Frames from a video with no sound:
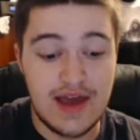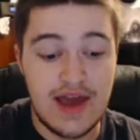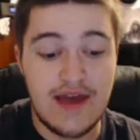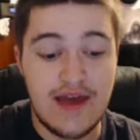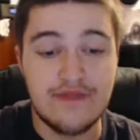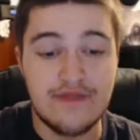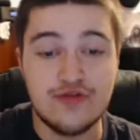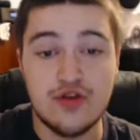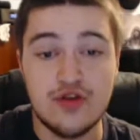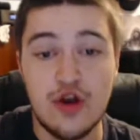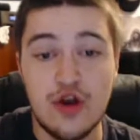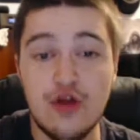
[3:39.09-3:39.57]

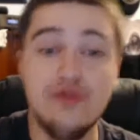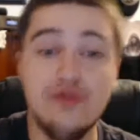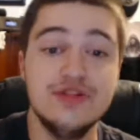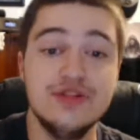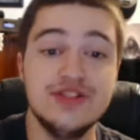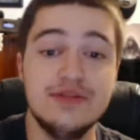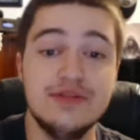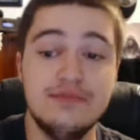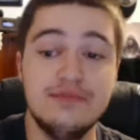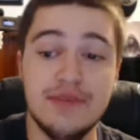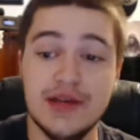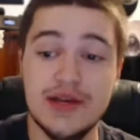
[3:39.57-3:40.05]
After
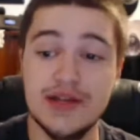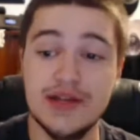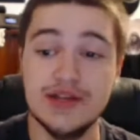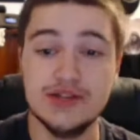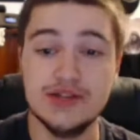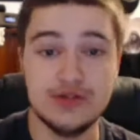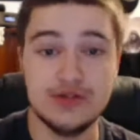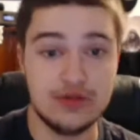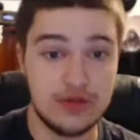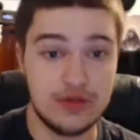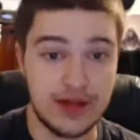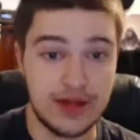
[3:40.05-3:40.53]
Owens and
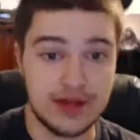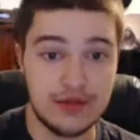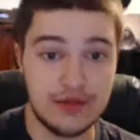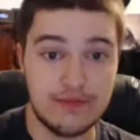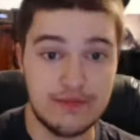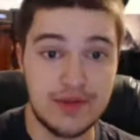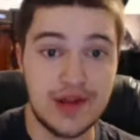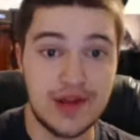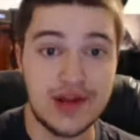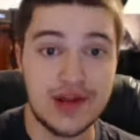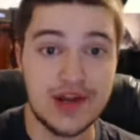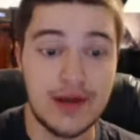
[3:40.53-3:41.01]
Miz look like they're
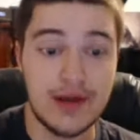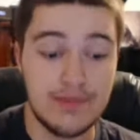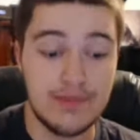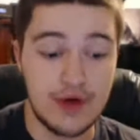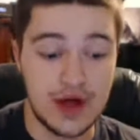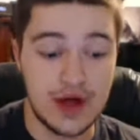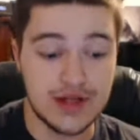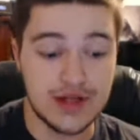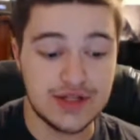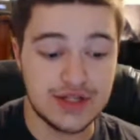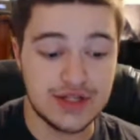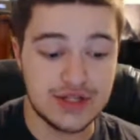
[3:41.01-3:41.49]
beating up
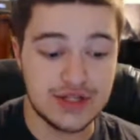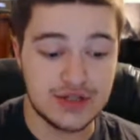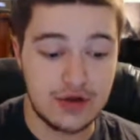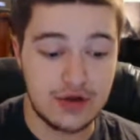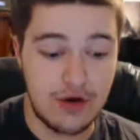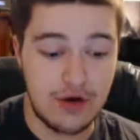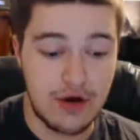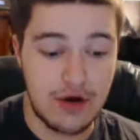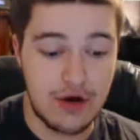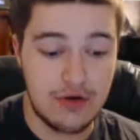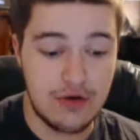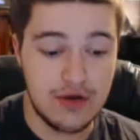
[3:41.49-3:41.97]
on
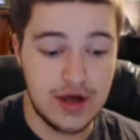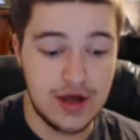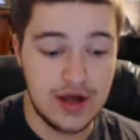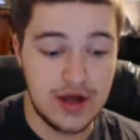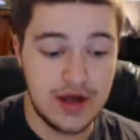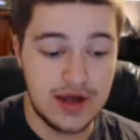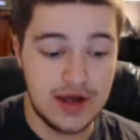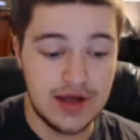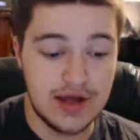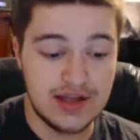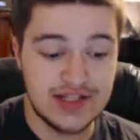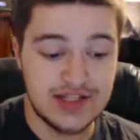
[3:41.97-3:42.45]
Cesaro,
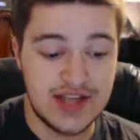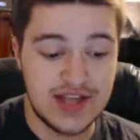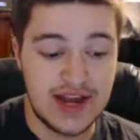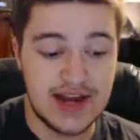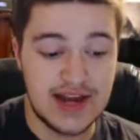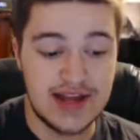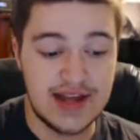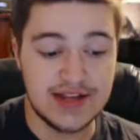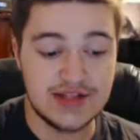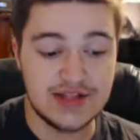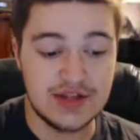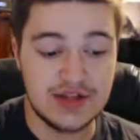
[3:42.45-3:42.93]

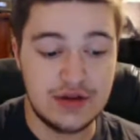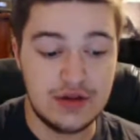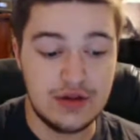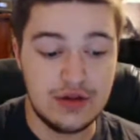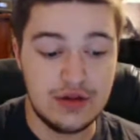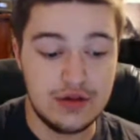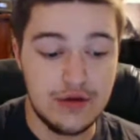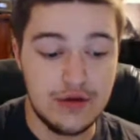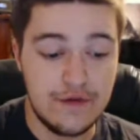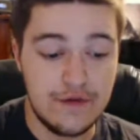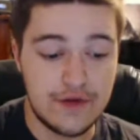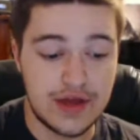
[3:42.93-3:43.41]
Zayn hits a
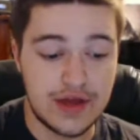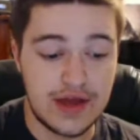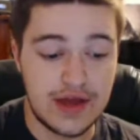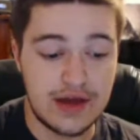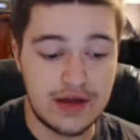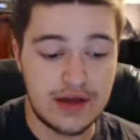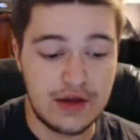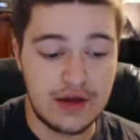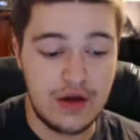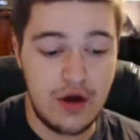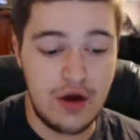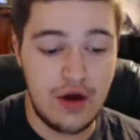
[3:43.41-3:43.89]
haluva
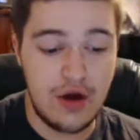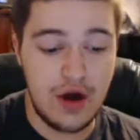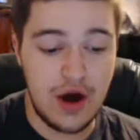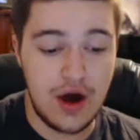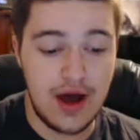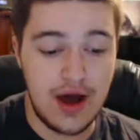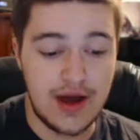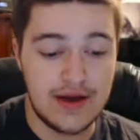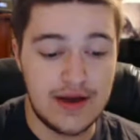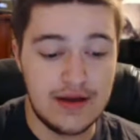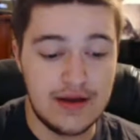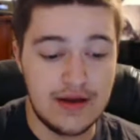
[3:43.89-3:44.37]
kick
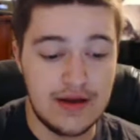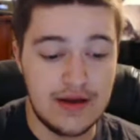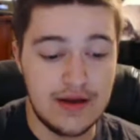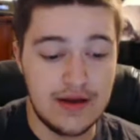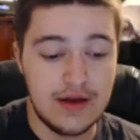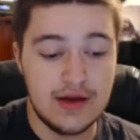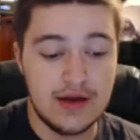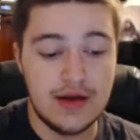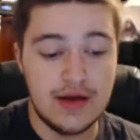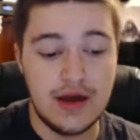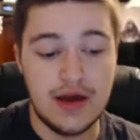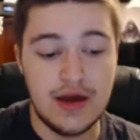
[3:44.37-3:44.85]
on
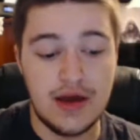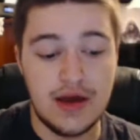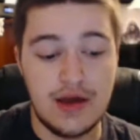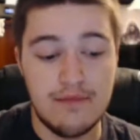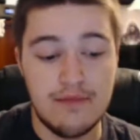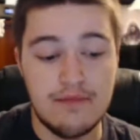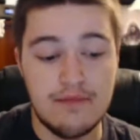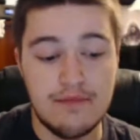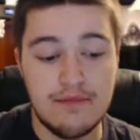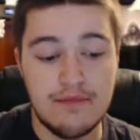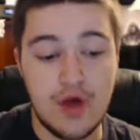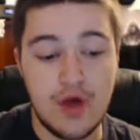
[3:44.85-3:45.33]

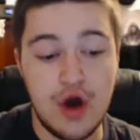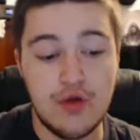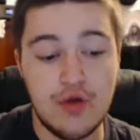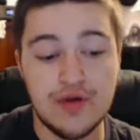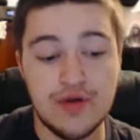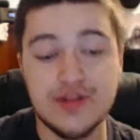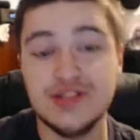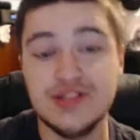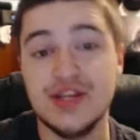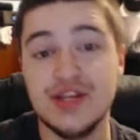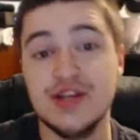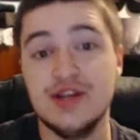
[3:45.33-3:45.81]

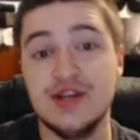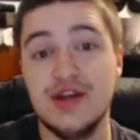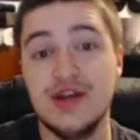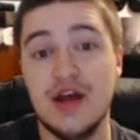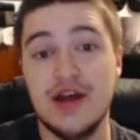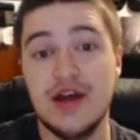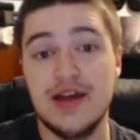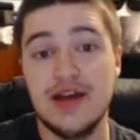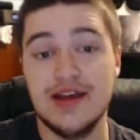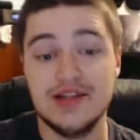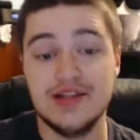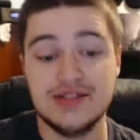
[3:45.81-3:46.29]
Owens and
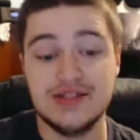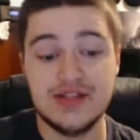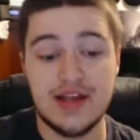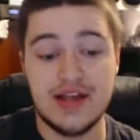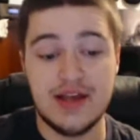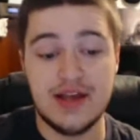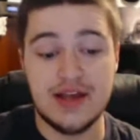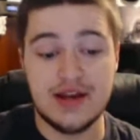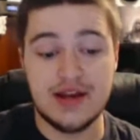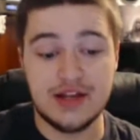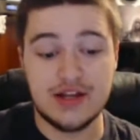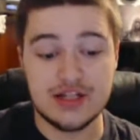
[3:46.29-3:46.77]
hits
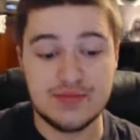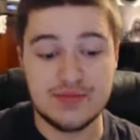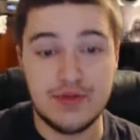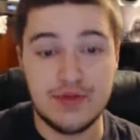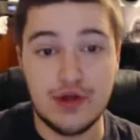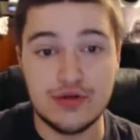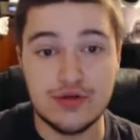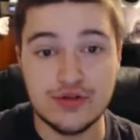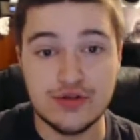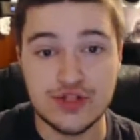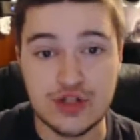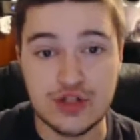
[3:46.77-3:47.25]
an
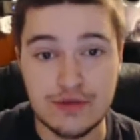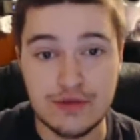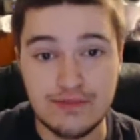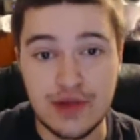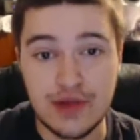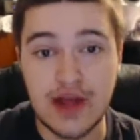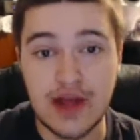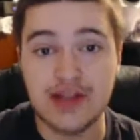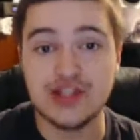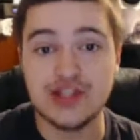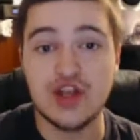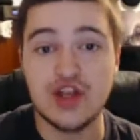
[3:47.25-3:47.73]
exploder
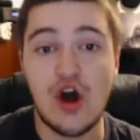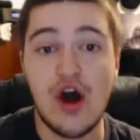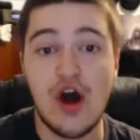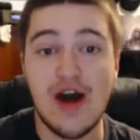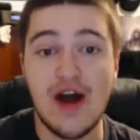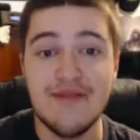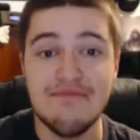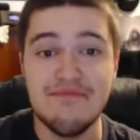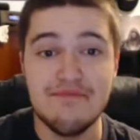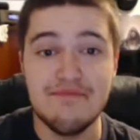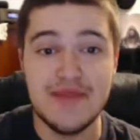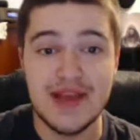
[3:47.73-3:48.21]
suplex
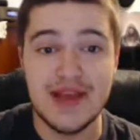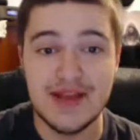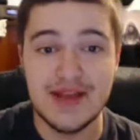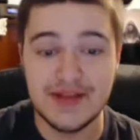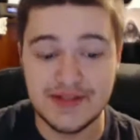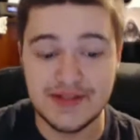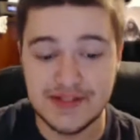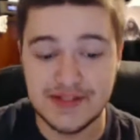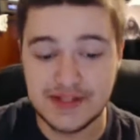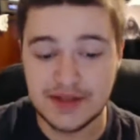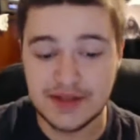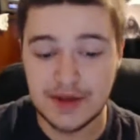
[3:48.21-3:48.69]
on
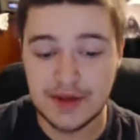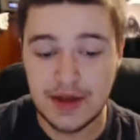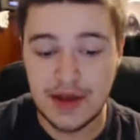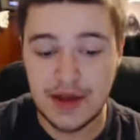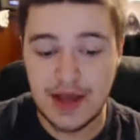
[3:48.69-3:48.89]
Miz.